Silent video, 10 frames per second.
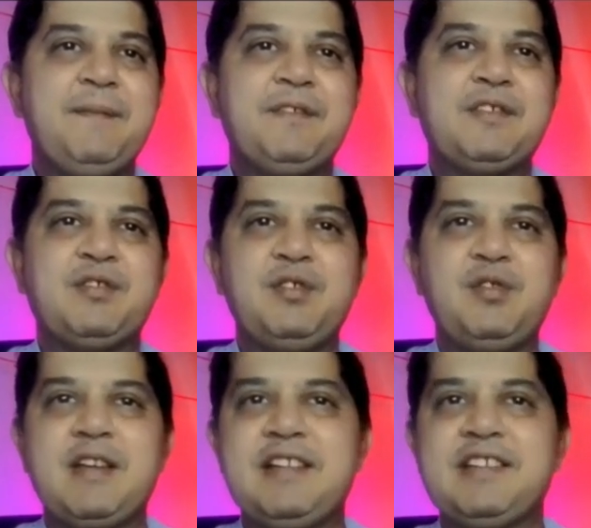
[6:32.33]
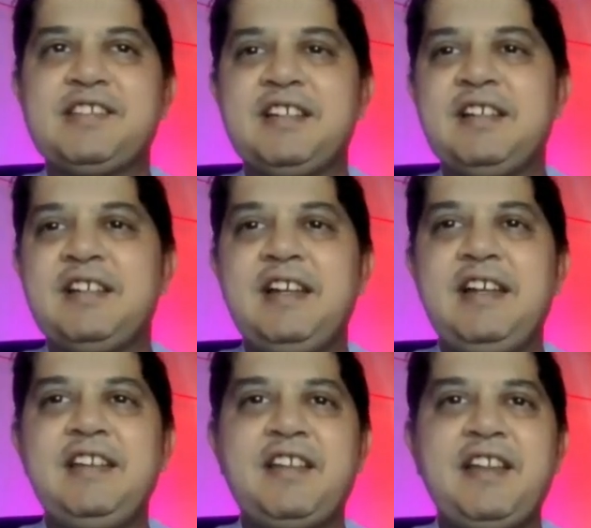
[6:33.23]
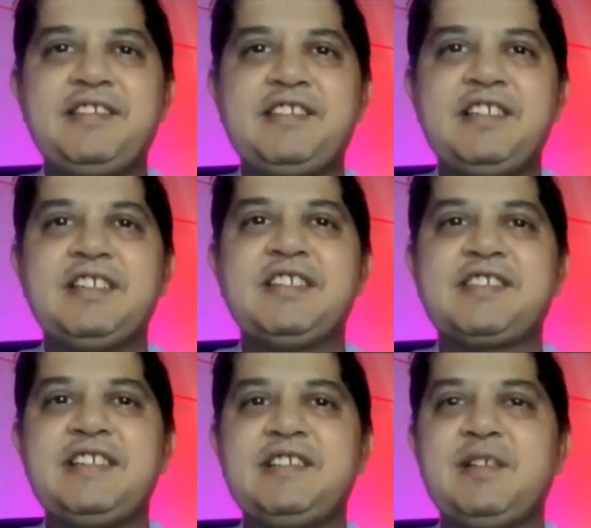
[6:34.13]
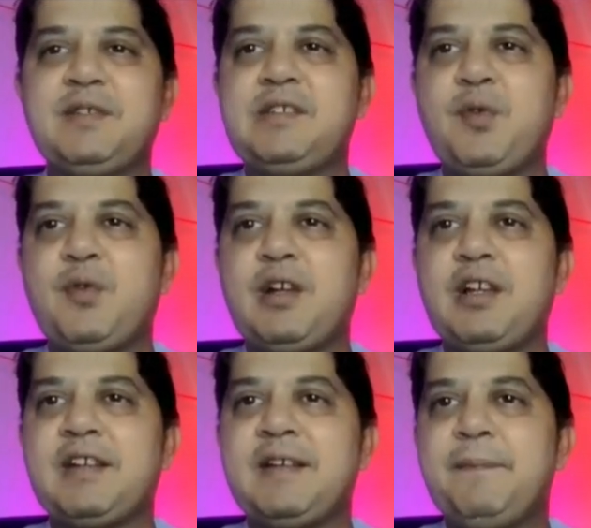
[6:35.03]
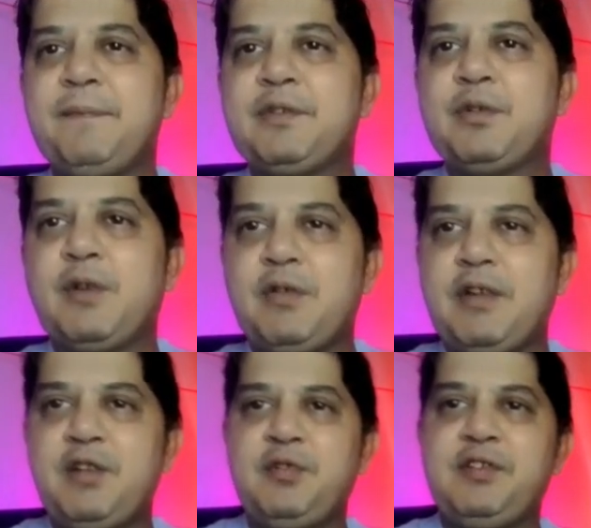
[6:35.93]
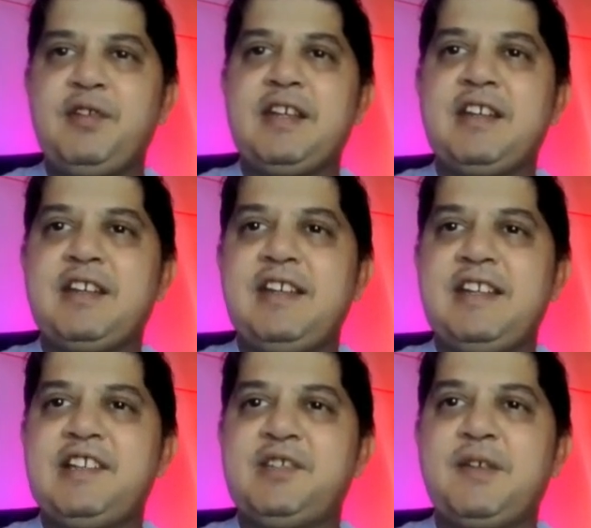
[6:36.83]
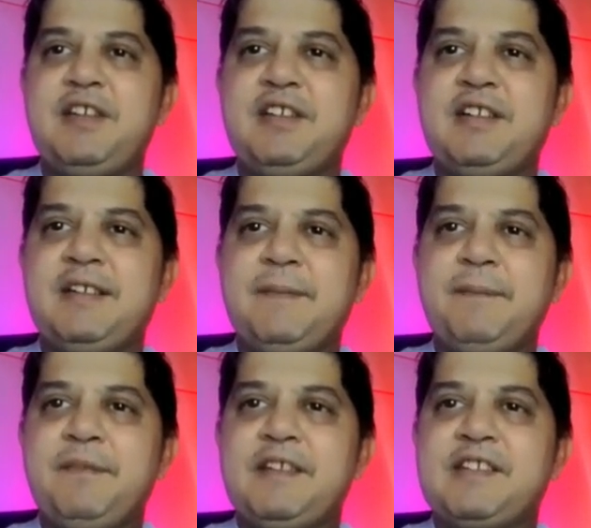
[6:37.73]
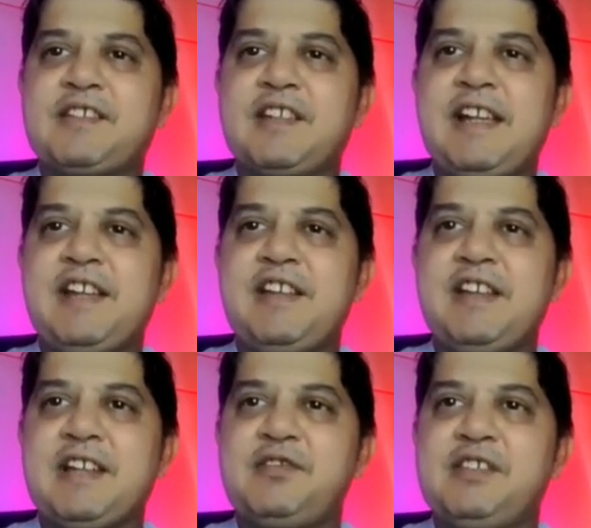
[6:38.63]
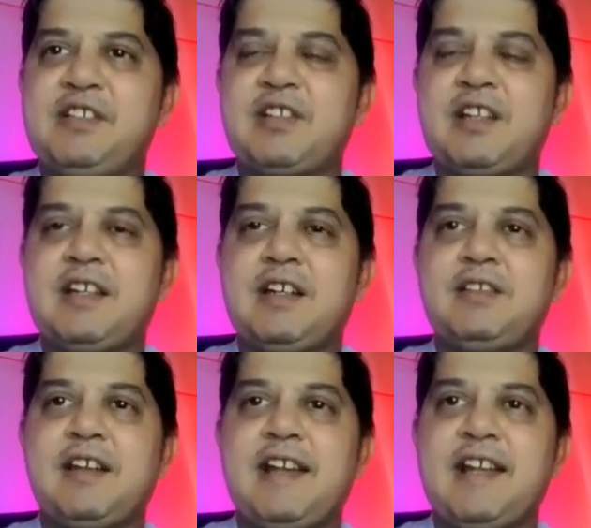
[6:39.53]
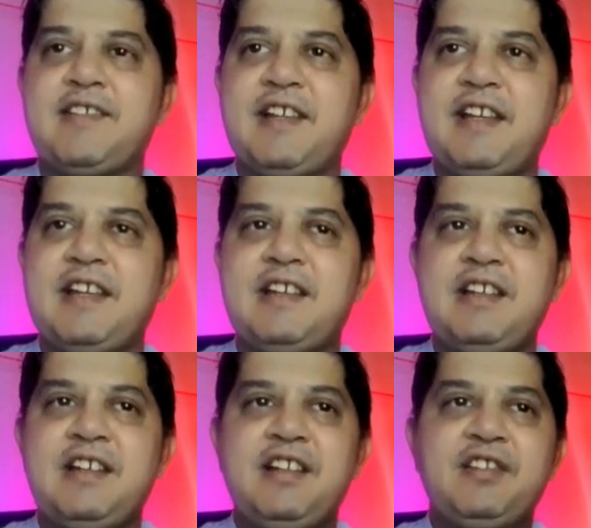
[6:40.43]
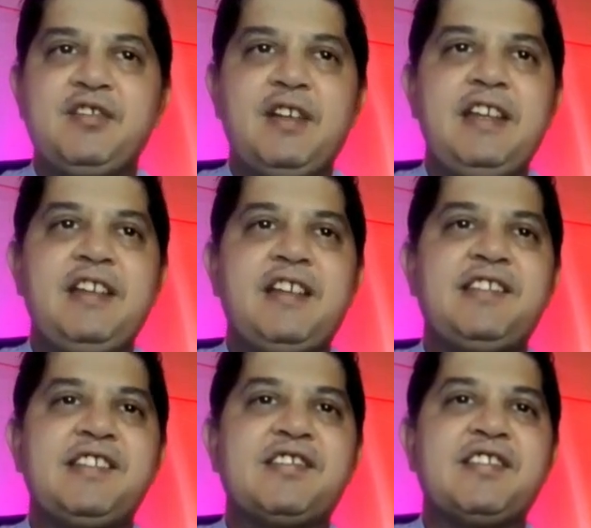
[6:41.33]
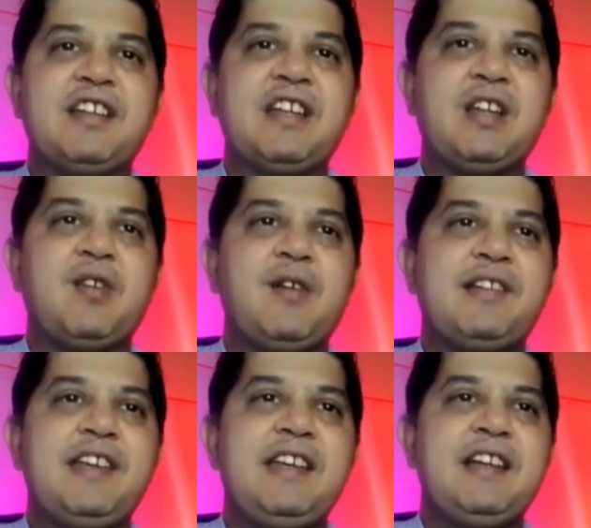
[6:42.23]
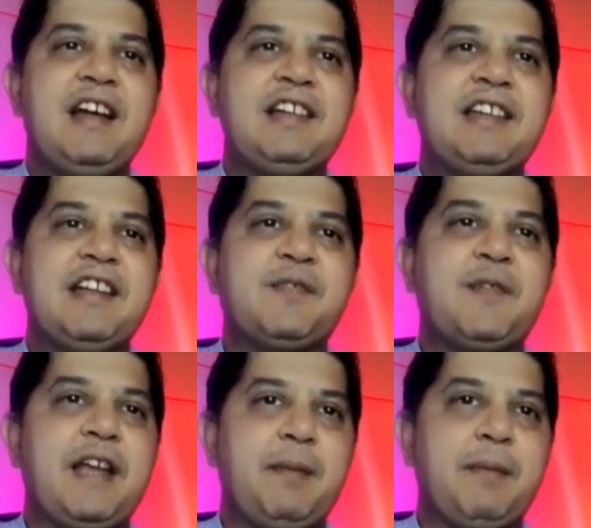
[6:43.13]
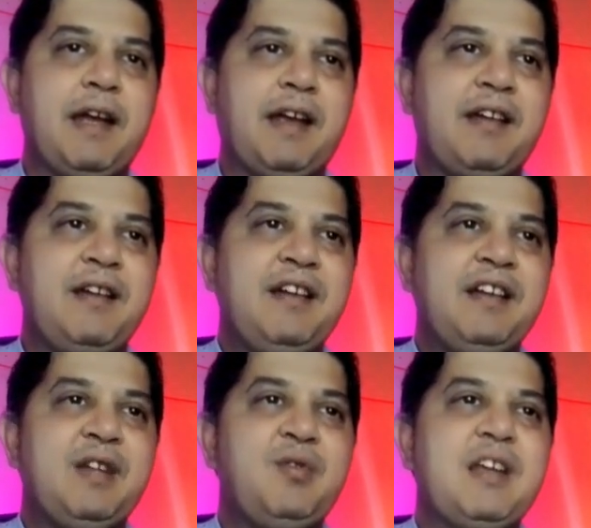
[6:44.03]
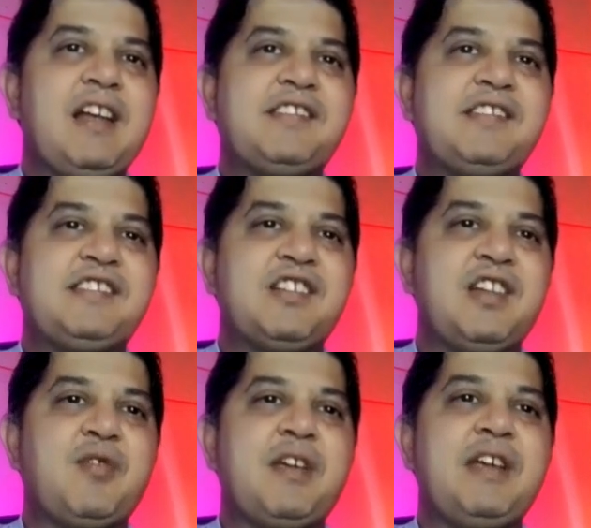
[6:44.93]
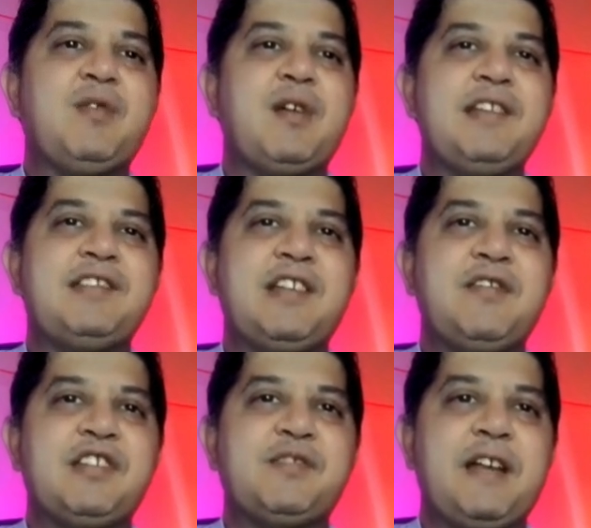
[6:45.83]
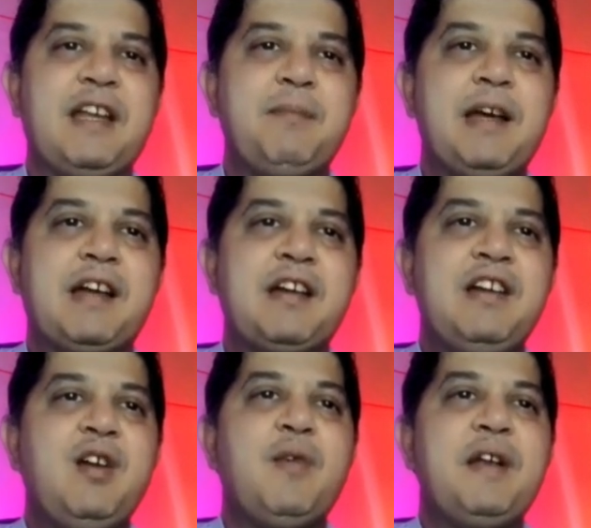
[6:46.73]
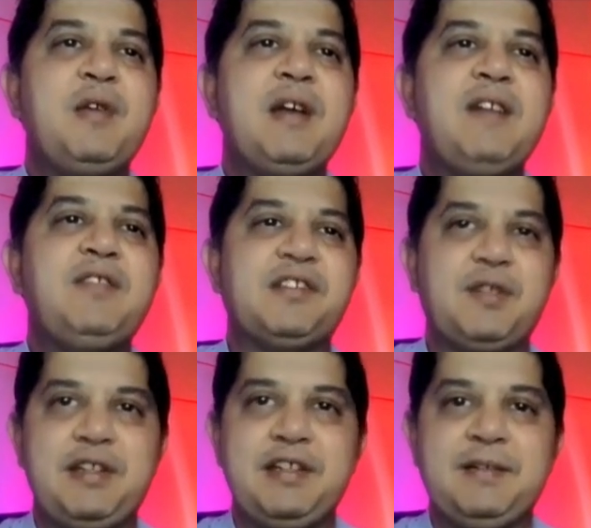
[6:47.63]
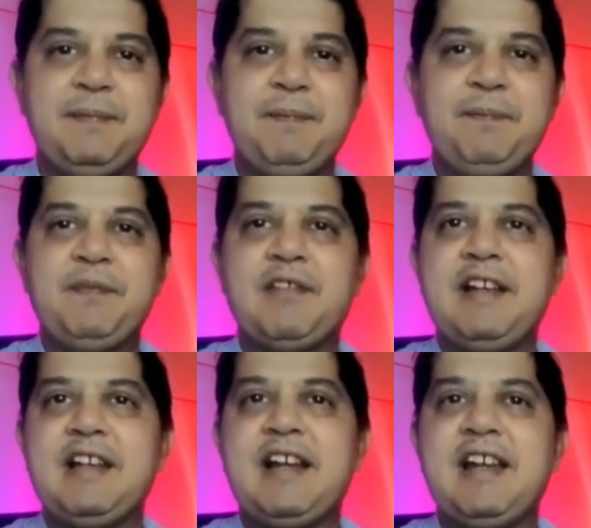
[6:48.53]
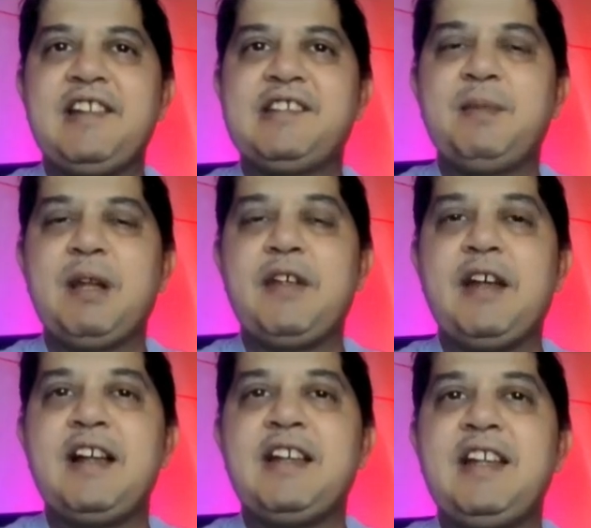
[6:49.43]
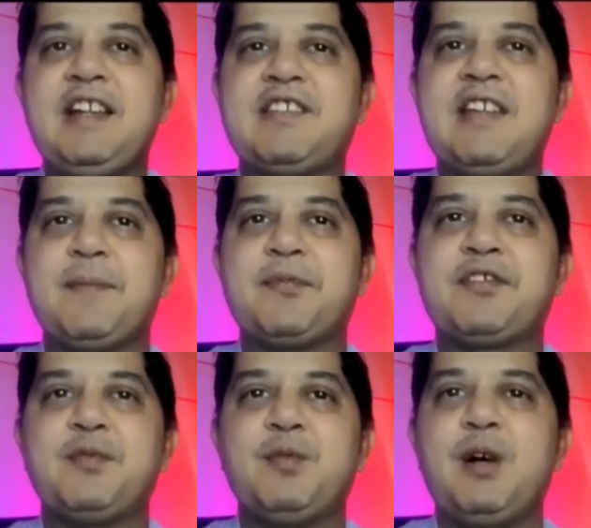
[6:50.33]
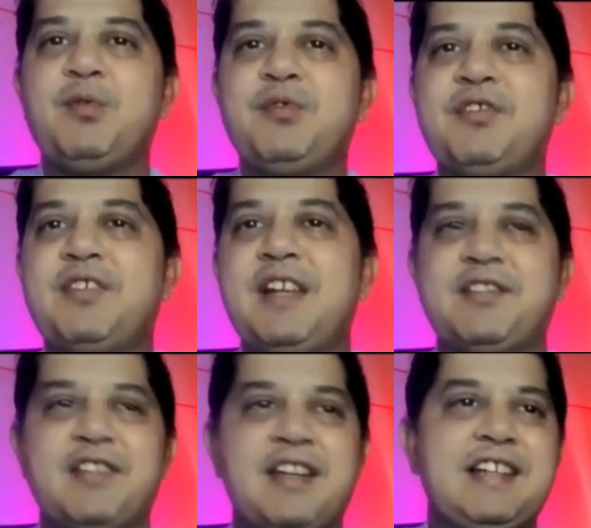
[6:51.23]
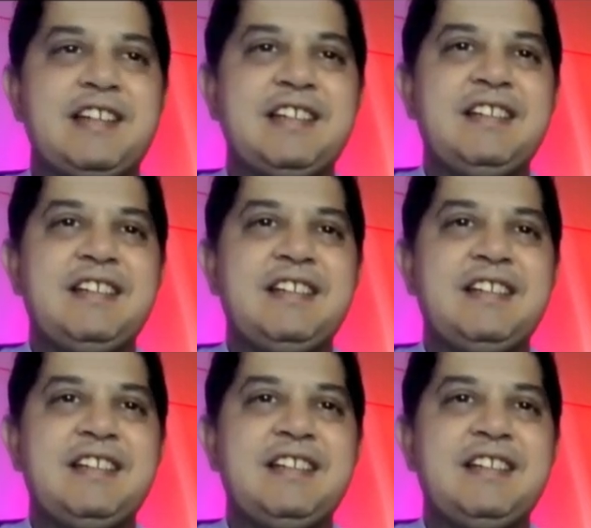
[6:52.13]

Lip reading: So you can just increase the size of this if you want. What you can do is you can take this one here. This is slider here, as you see on the right hand side. So increase this. Now I see. I think it's fighting back. Now you can ask the children, okay, what is that? If it's fighting back, why do you have this one here, right? And in a similar way until it snaps. Wow, nice, right?